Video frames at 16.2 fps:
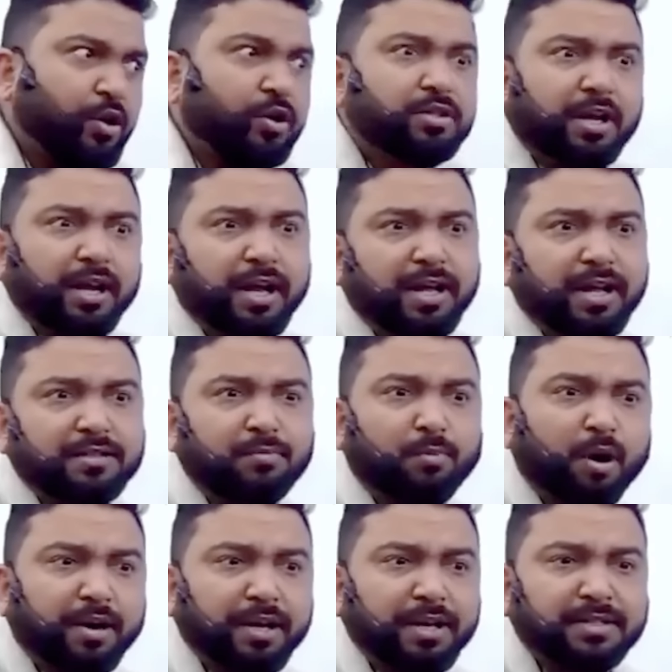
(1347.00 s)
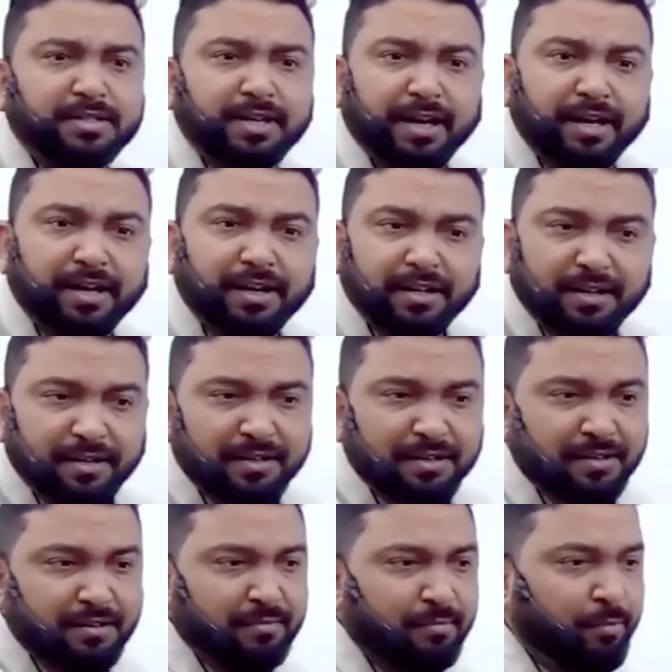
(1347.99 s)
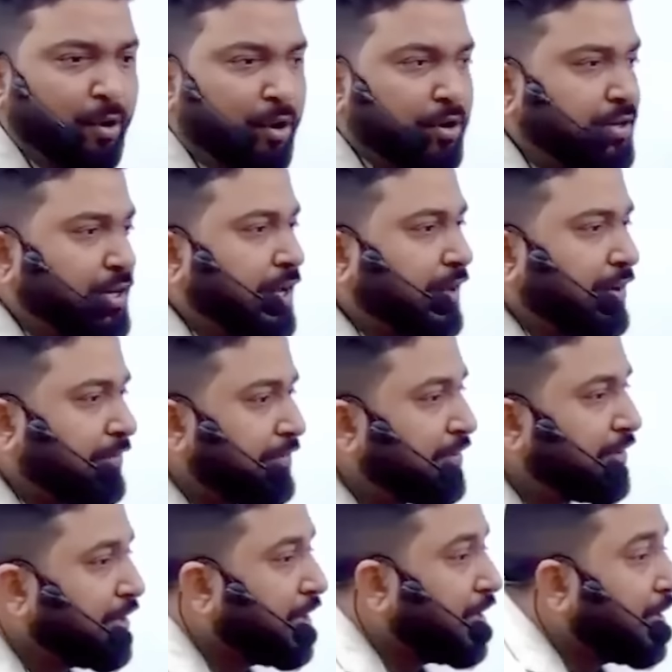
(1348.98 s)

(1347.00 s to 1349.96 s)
Chaucer has mocking style, mock narrative.